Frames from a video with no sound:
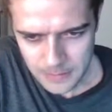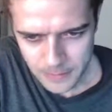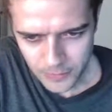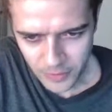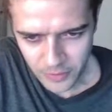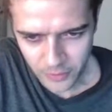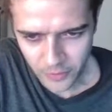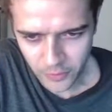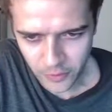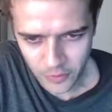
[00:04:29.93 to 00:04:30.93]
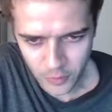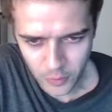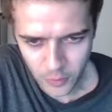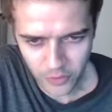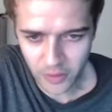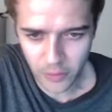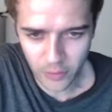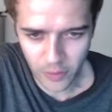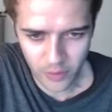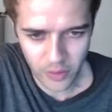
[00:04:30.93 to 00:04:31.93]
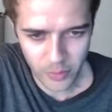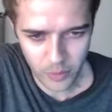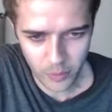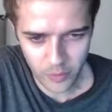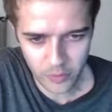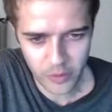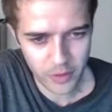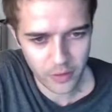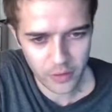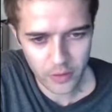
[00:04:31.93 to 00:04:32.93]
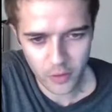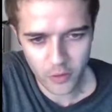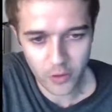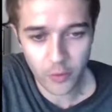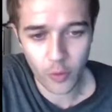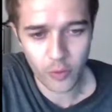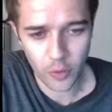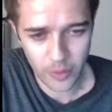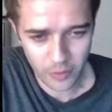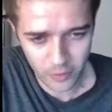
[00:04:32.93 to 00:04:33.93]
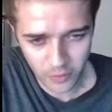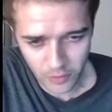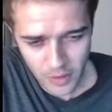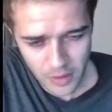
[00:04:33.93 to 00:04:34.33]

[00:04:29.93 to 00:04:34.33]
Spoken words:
The changes to secondary structure can be observed in the G4 formations,